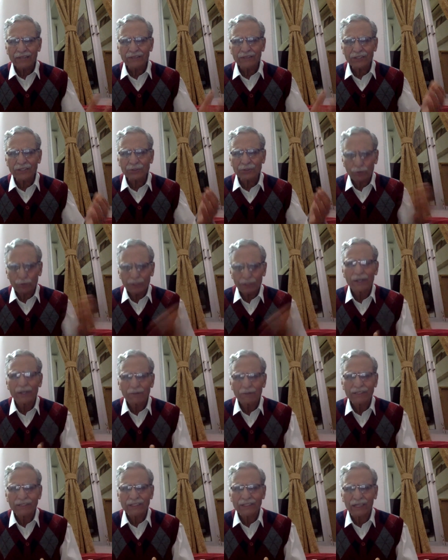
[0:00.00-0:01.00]
the chunni
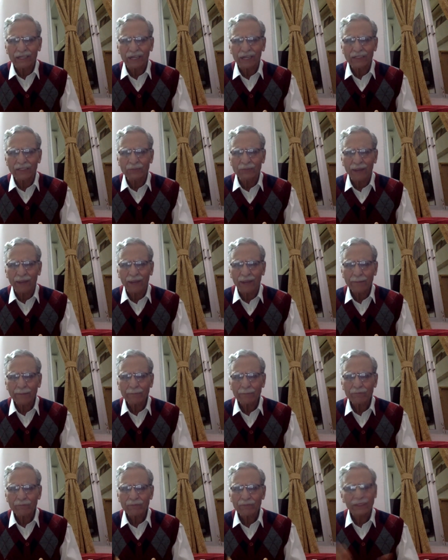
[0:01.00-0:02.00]
which the girls wear
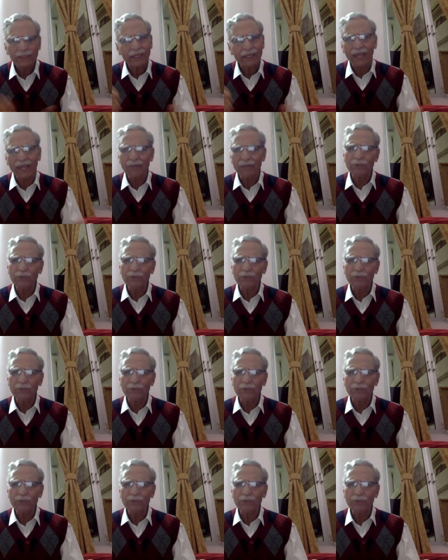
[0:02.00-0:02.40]
can